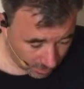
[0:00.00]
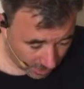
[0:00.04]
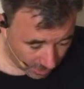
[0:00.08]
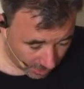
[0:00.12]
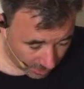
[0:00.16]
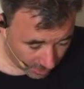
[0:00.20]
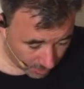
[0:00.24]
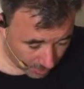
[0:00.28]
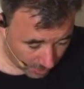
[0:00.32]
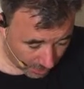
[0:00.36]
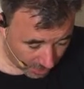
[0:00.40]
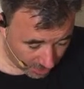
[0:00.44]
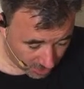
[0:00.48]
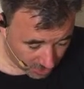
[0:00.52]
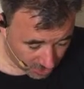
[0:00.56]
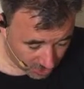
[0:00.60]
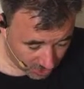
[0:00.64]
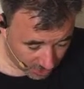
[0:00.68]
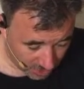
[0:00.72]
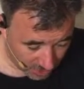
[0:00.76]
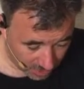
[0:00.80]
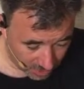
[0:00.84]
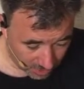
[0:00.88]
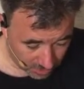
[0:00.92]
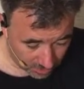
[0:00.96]

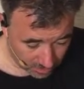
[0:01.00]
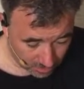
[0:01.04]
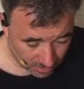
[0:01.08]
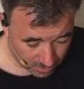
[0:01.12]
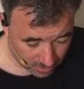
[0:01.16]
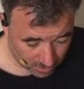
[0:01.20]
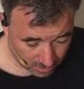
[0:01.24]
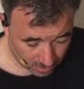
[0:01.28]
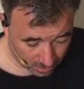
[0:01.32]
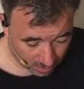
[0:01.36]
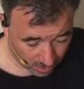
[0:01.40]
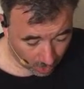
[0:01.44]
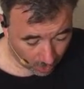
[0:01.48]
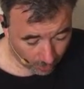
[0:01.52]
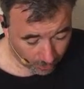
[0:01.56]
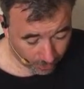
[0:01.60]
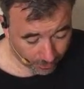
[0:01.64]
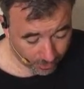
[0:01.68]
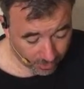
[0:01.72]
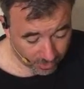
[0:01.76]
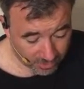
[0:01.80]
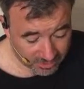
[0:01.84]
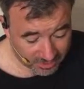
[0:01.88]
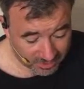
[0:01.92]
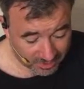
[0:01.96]
Animation. Oh no,
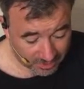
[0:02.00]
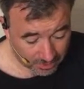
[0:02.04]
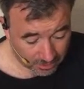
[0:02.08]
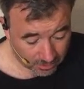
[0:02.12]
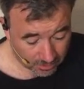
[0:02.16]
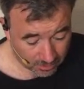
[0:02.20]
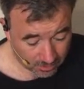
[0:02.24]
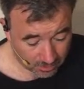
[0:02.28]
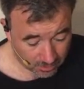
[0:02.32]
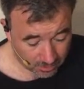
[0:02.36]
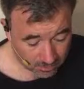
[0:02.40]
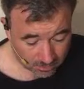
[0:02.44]
13.